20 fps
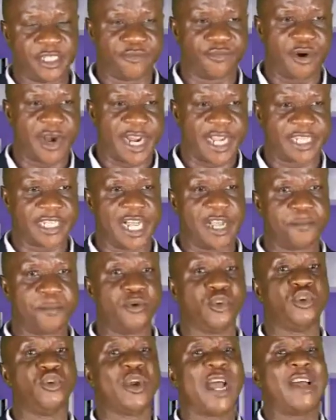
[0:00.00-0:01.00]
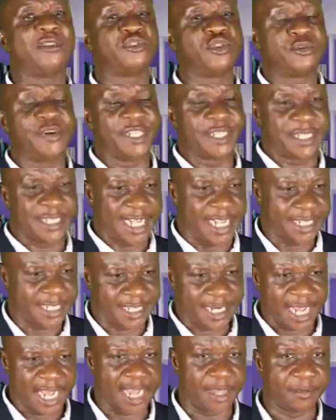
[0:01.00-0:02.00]
For example, you have to restate
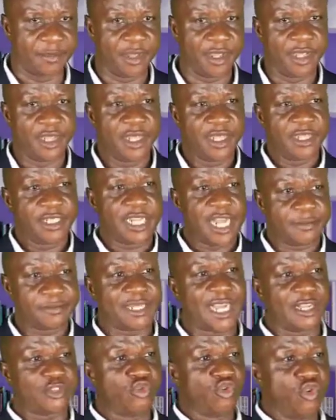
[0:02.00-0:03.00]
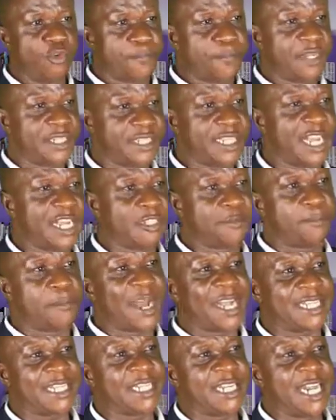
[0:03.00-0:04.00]
them. Chapter 2 presents
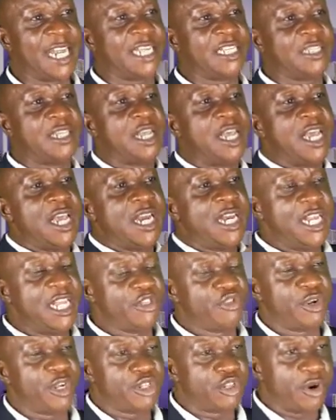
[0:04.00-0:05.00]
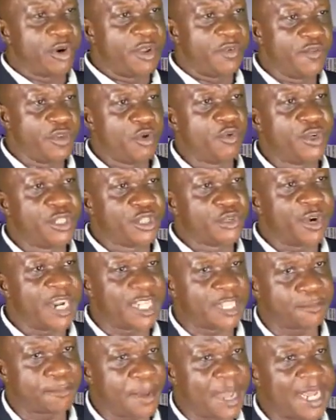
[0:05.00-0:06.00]
pertinent literature review with
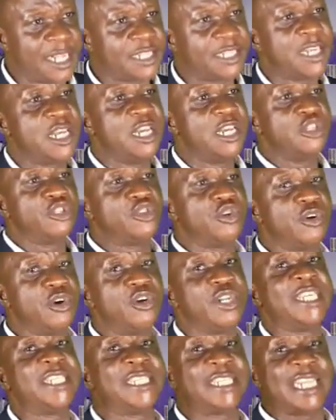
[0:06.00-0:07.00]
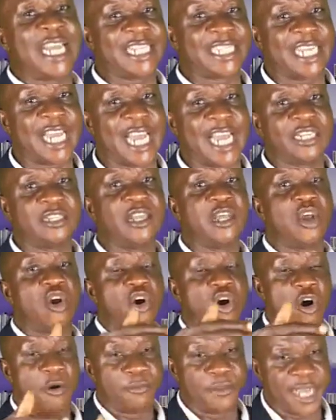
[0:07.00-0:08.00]
respect to the stated
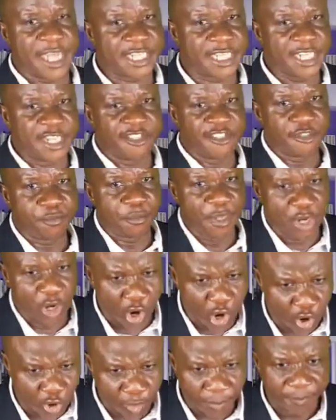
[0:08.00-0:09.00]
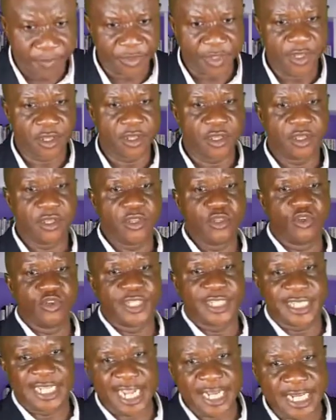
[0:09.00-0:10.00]
objectives below. You
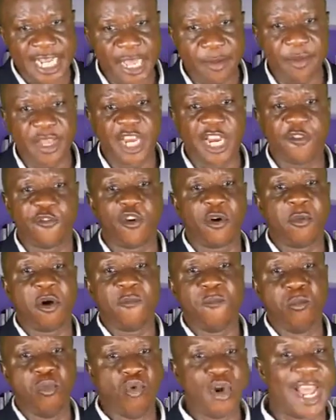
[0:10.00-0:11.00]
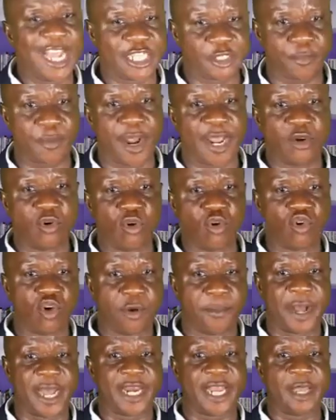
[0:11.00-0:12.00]
state them in the form of bullet point. Don't
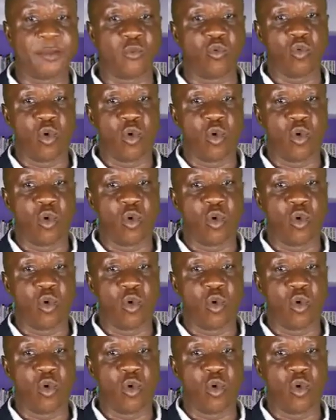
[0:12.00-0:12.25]
number them.